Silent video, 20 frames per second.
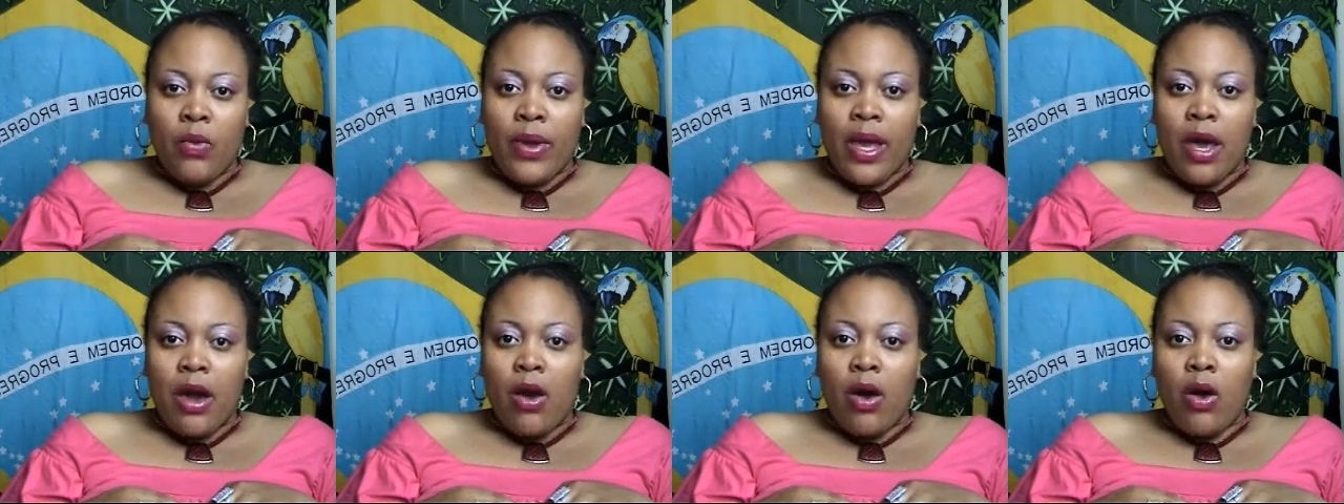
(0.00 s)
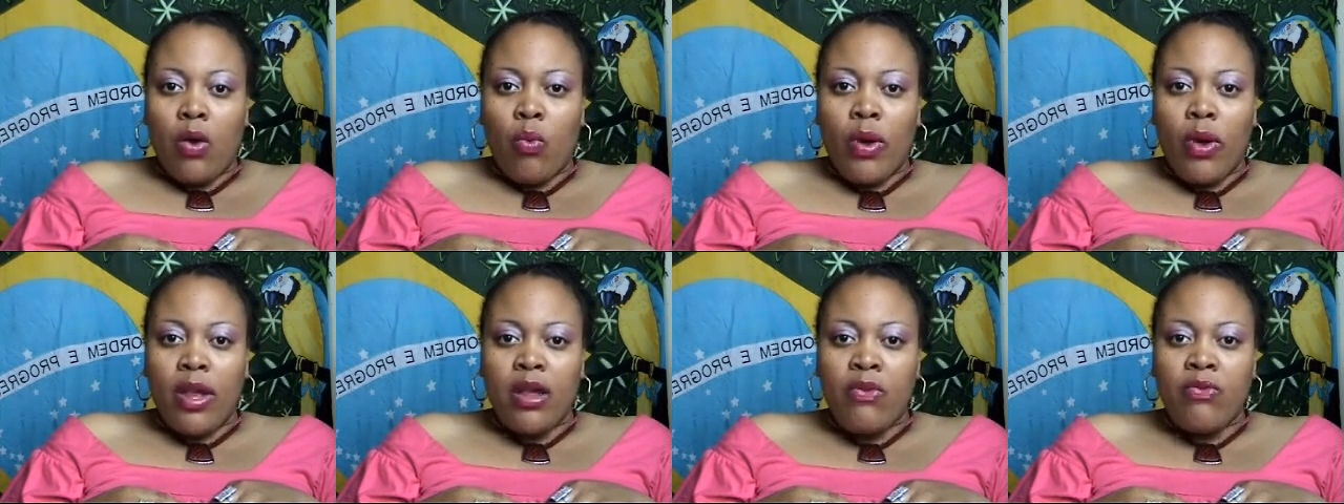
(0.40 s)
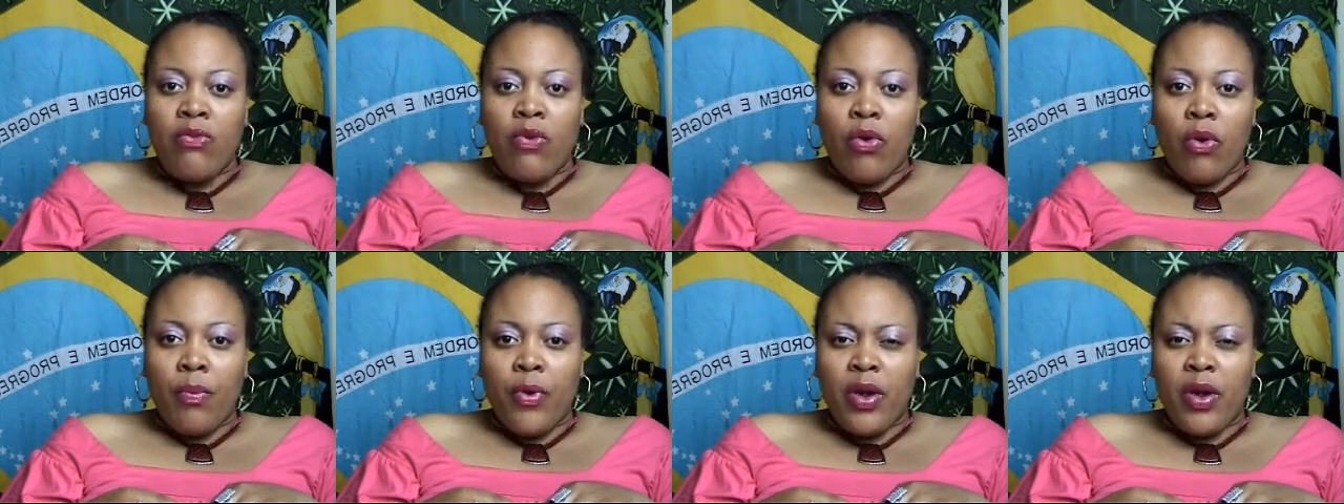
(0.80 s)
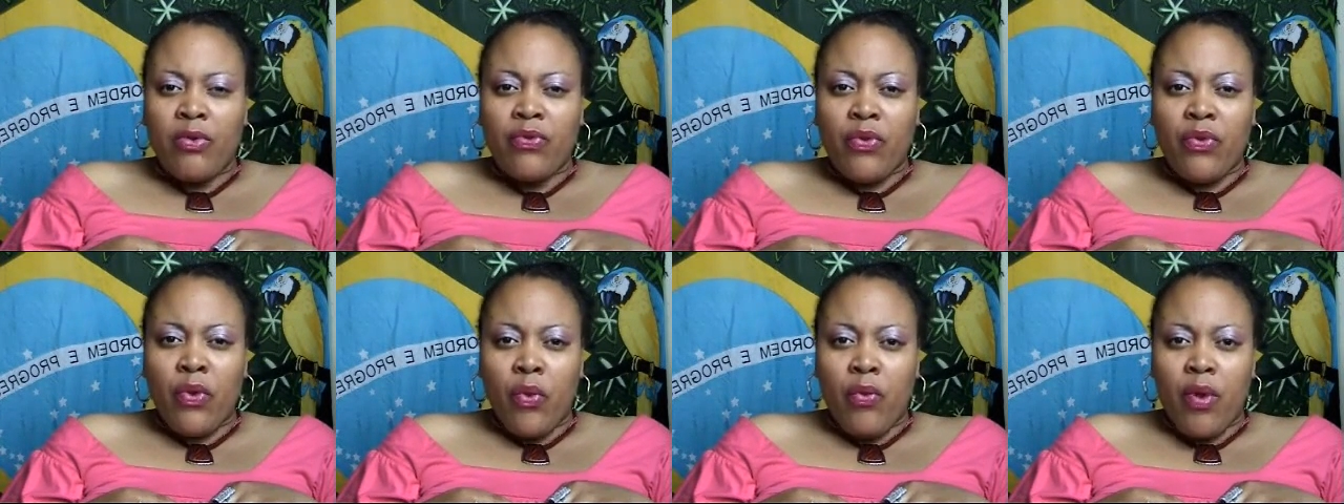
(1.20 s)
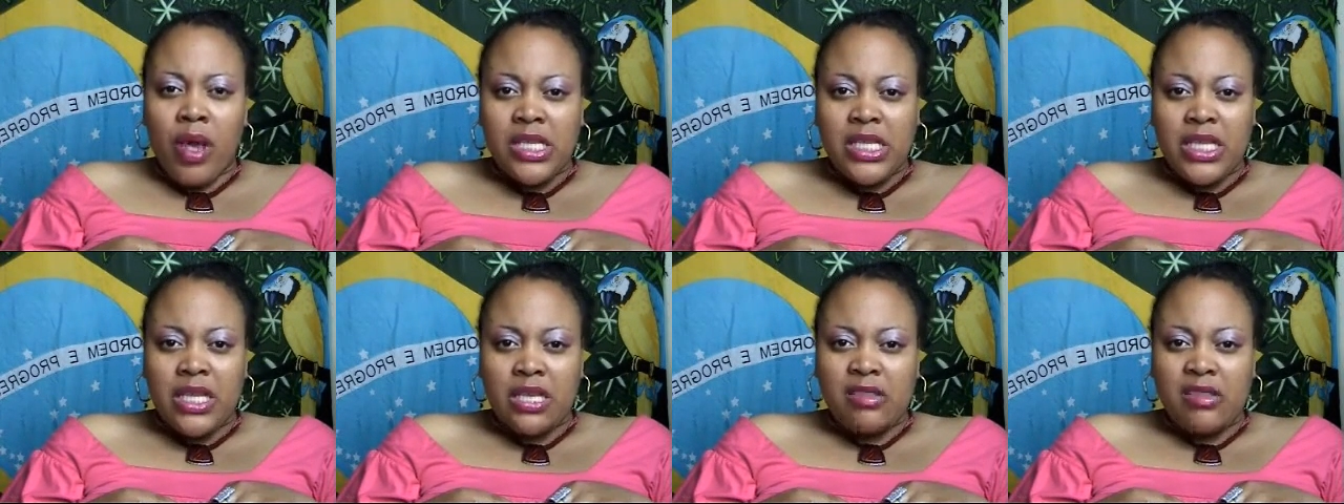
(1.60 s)
We are on 104.4
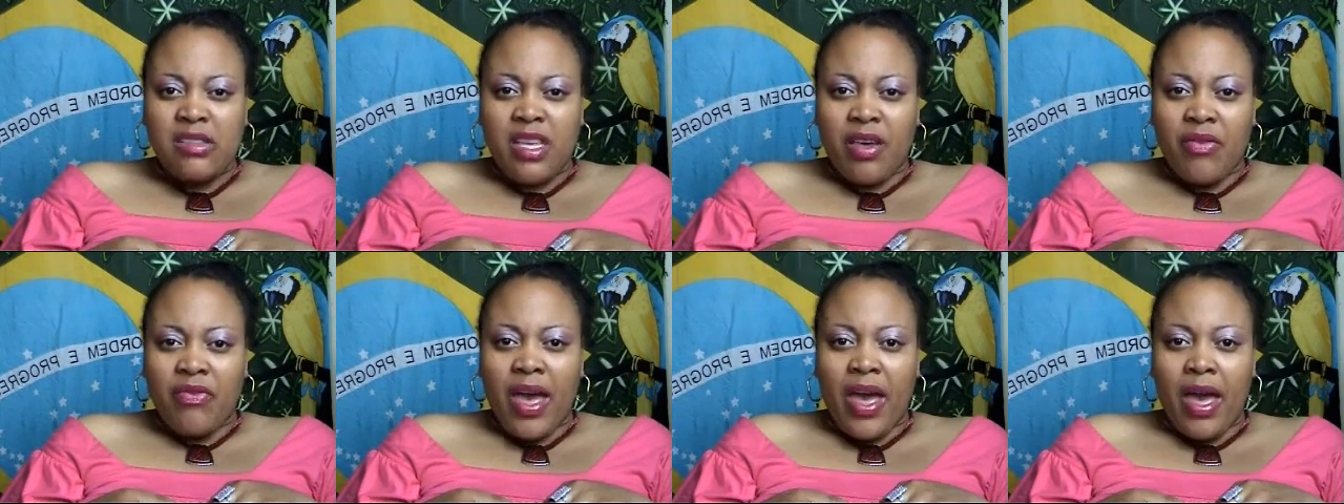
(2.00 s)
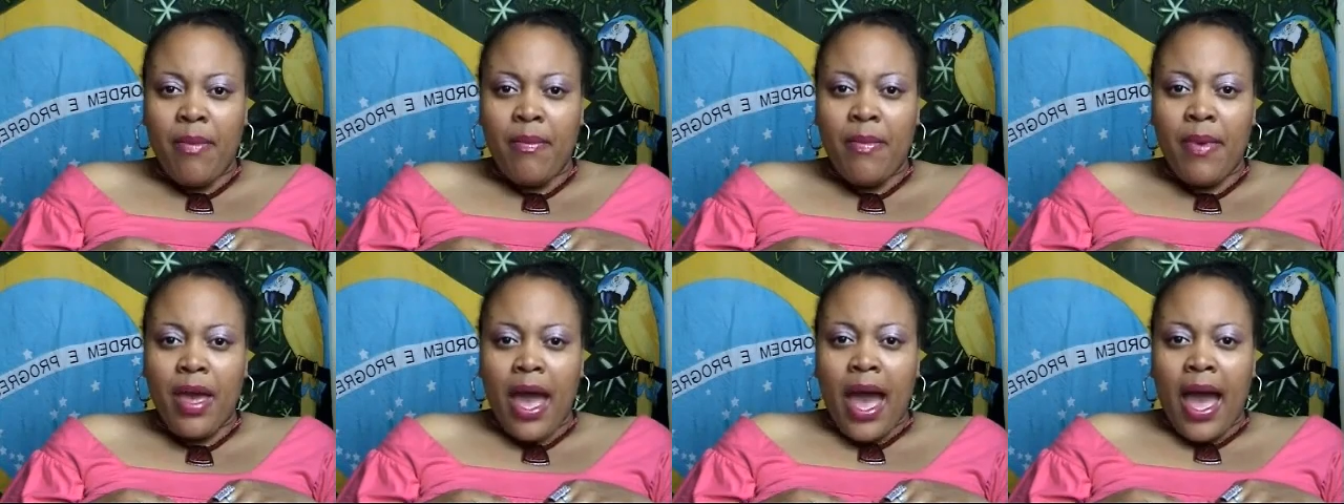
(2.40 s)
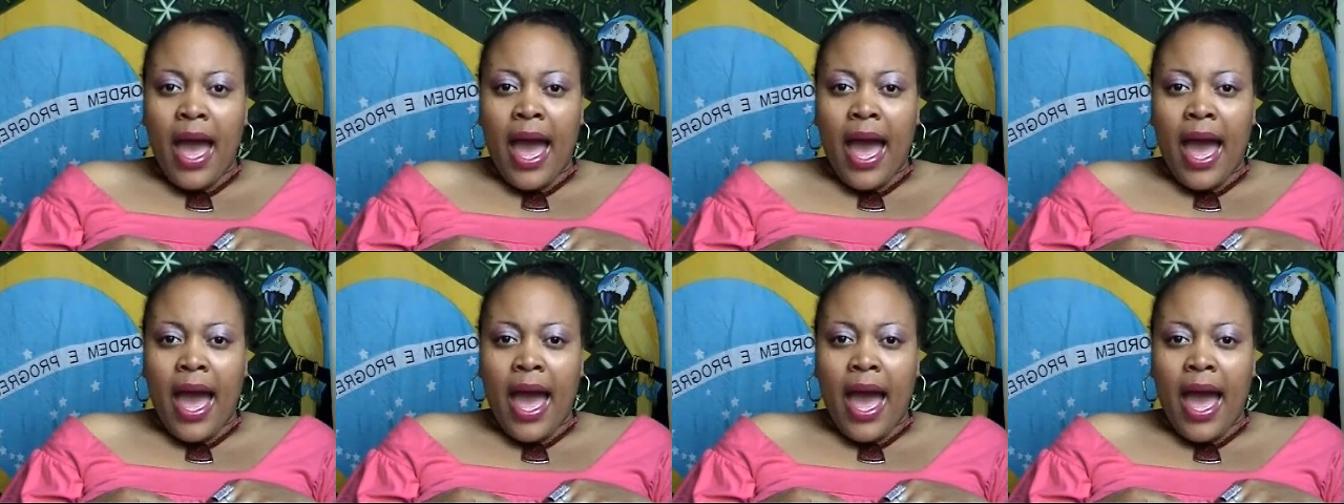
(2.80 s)
Resonance FM,